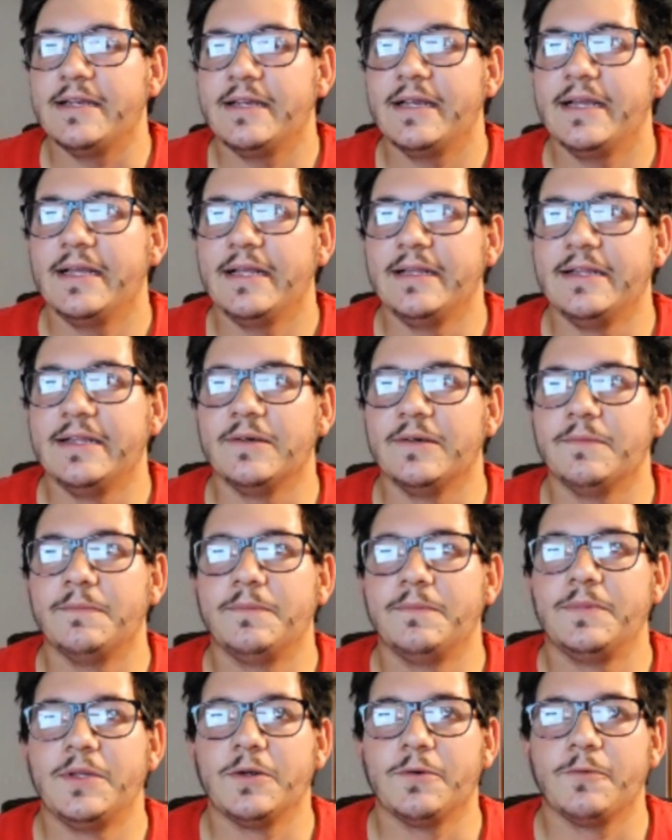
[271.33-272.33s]
and their
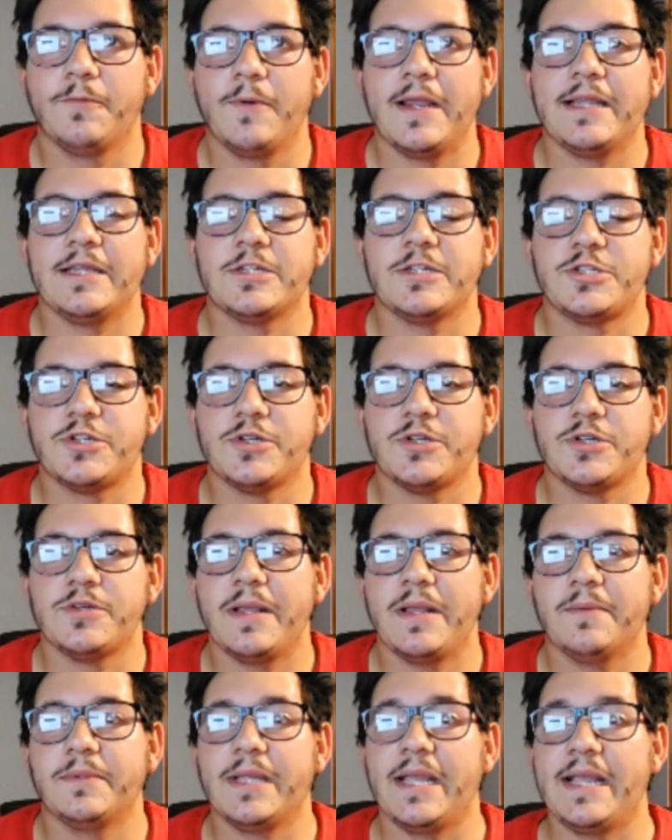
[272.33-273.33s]
their wings shouldn't be
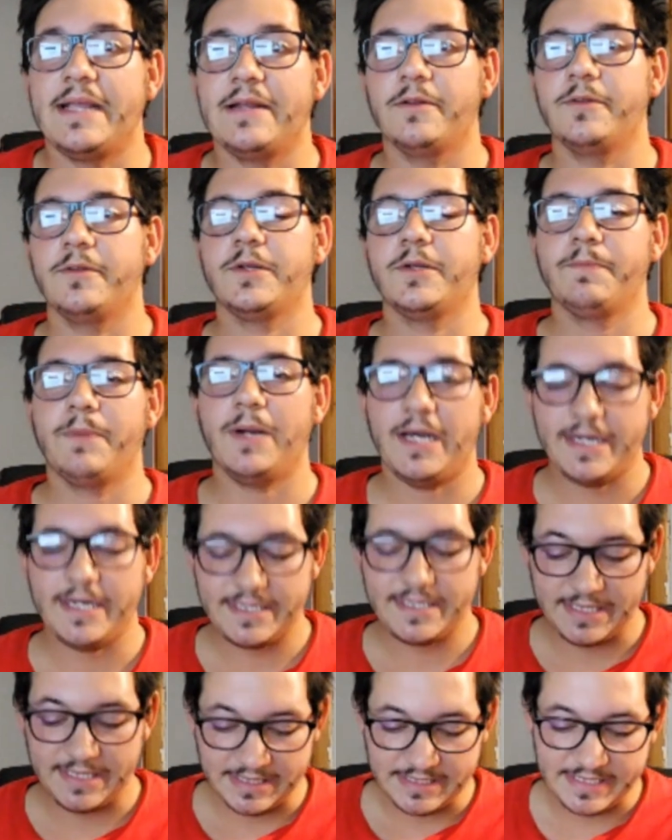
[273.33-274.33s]
able to handle their body
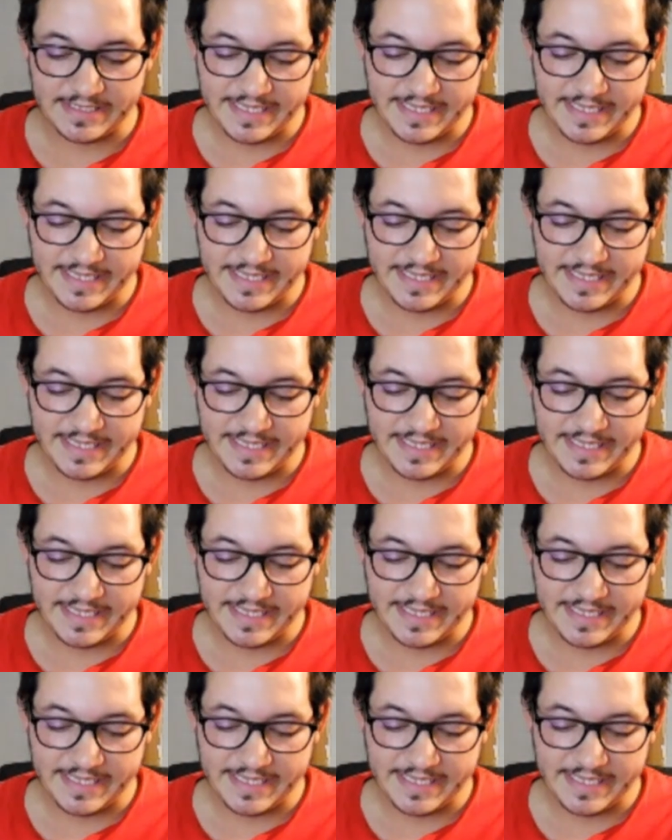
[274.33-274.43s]
size.